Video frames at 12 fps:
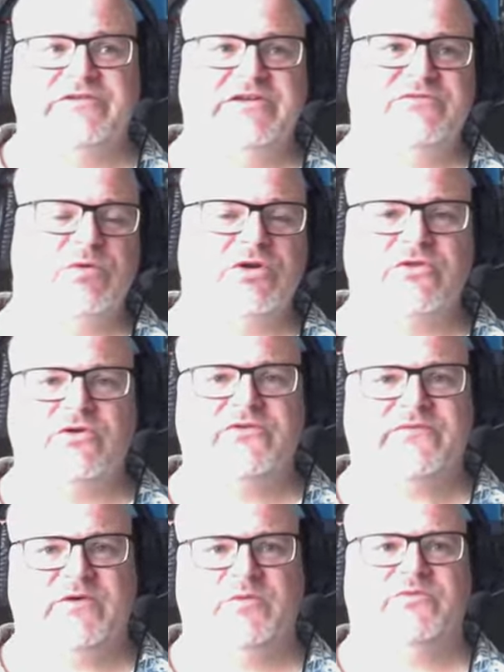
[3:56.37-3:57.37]
And it's one of
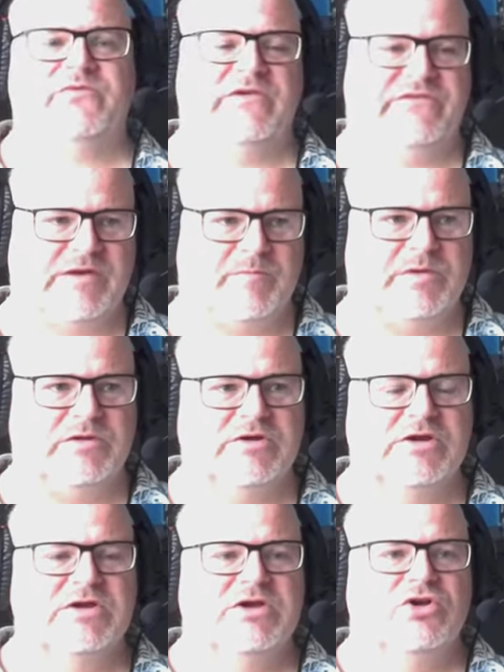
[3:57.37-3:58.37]
those films, for example,
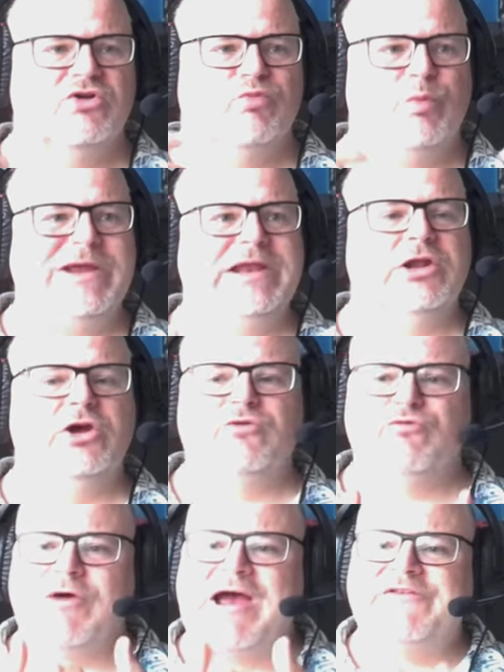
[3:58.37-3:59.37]
we
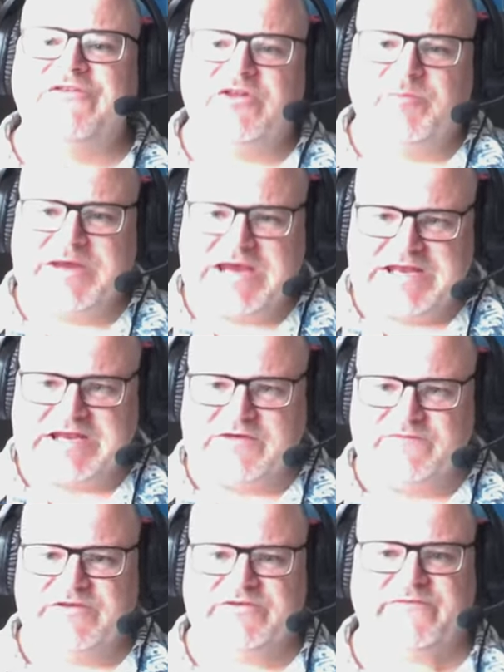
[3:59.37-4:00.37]
learn right at the beginning
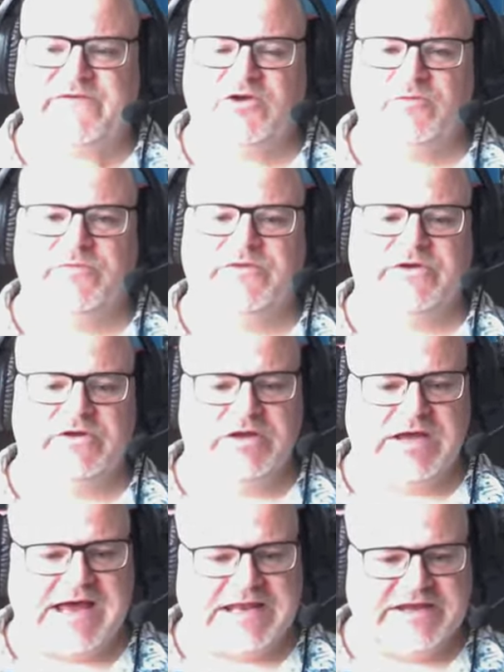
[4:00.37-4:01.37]
of this film that
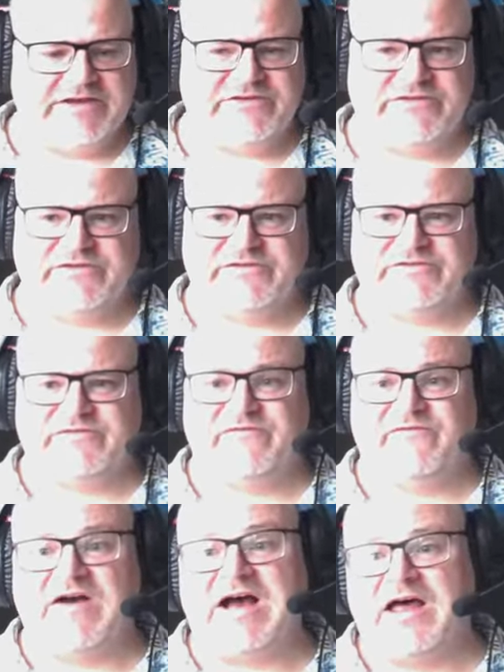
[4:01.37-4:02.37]
Alex's
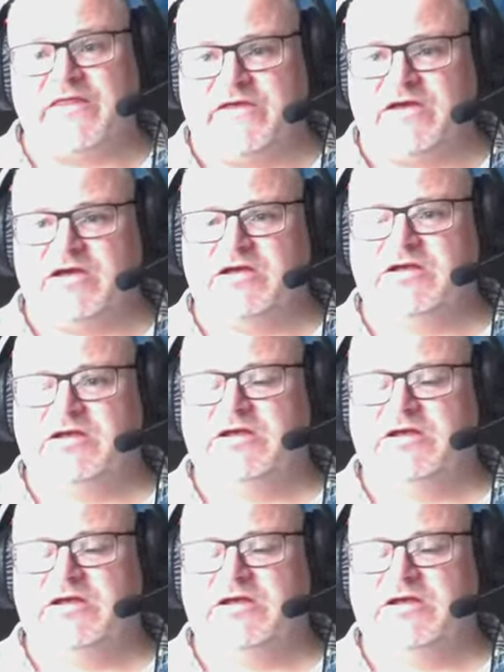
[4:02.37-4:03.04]
father